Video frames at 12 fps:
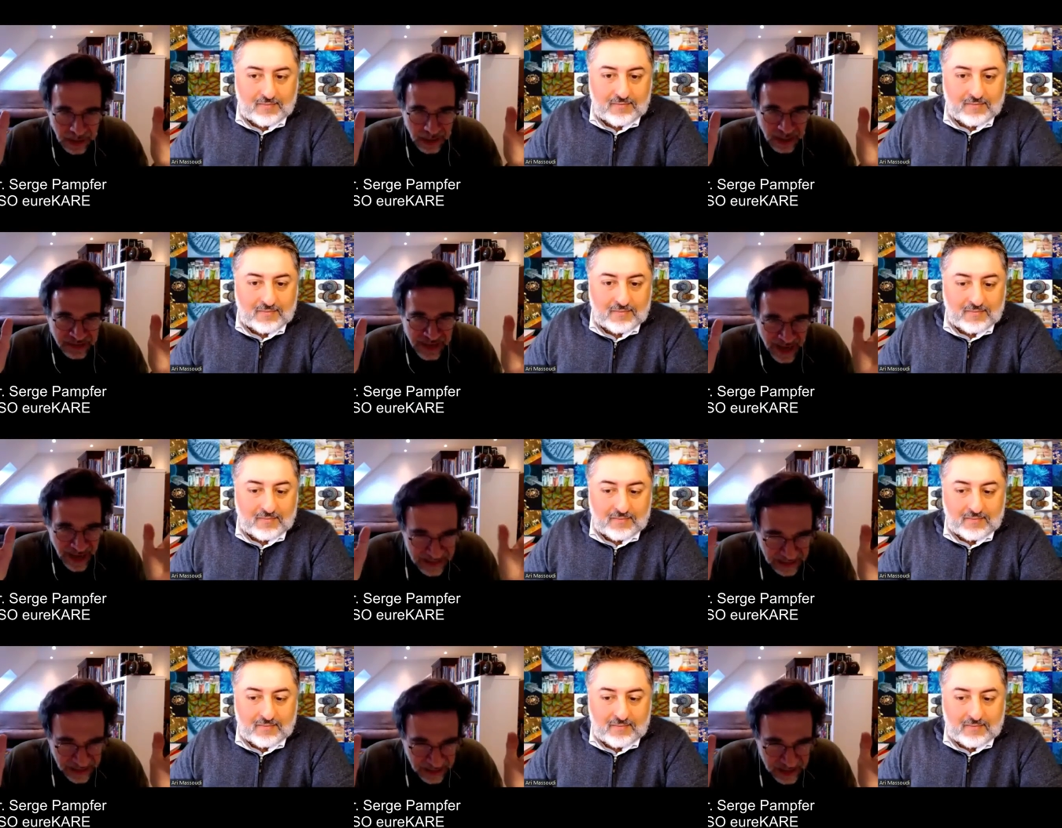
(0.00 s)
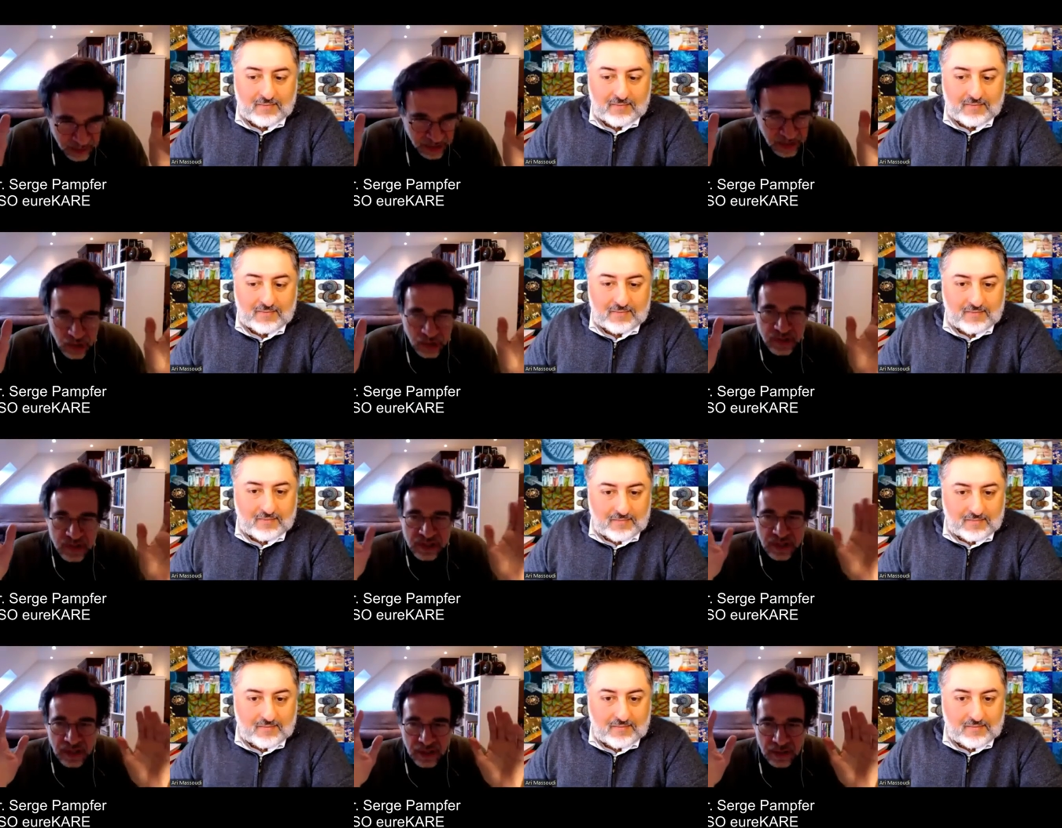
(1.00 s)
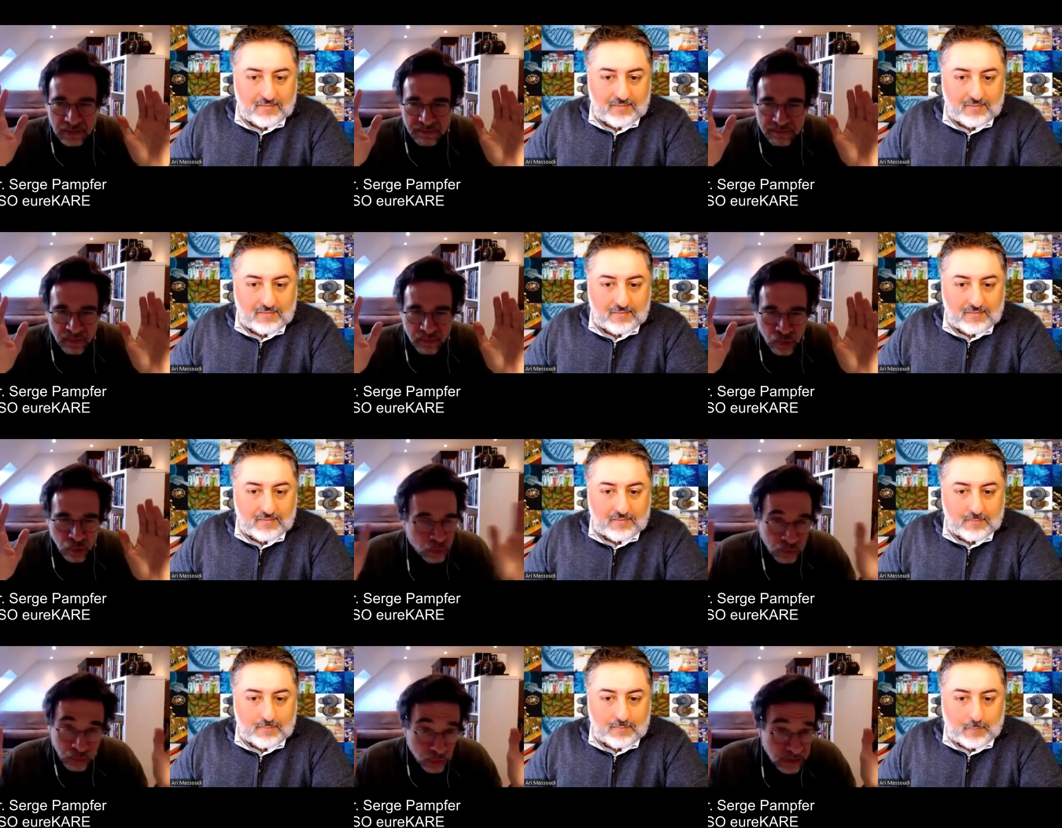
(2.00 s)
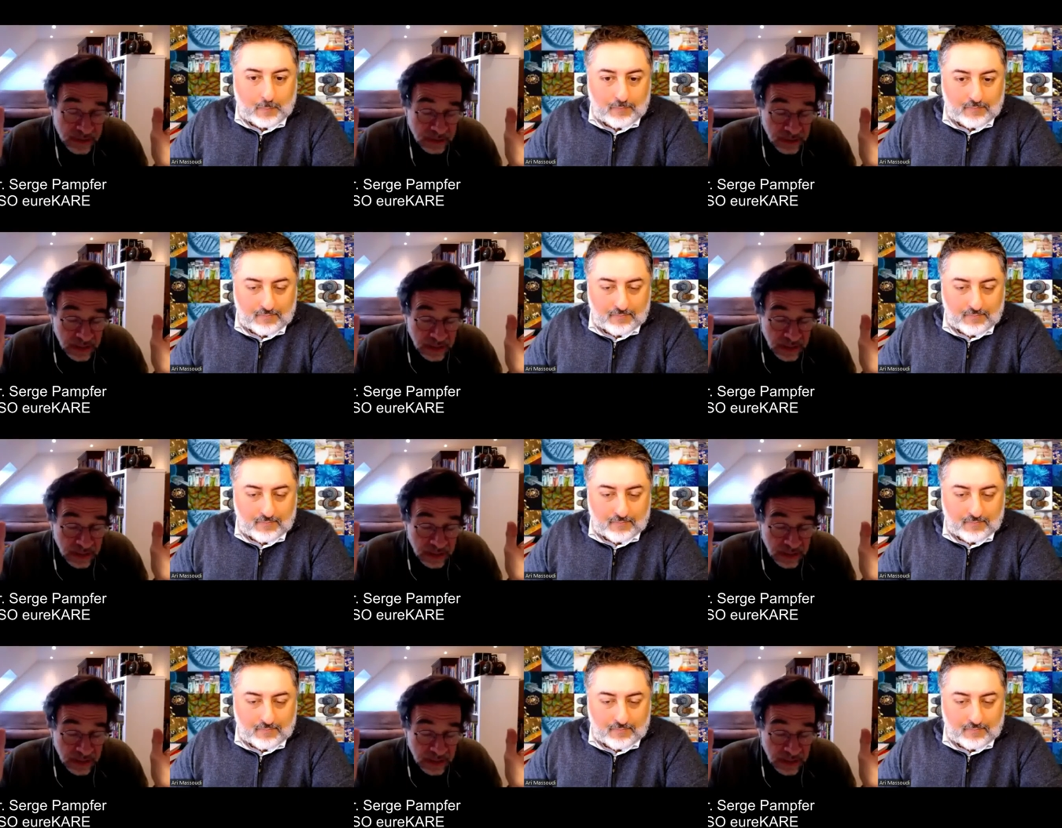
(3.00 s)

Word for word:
Speaker 1: analyzing it, because uh, you won't do it.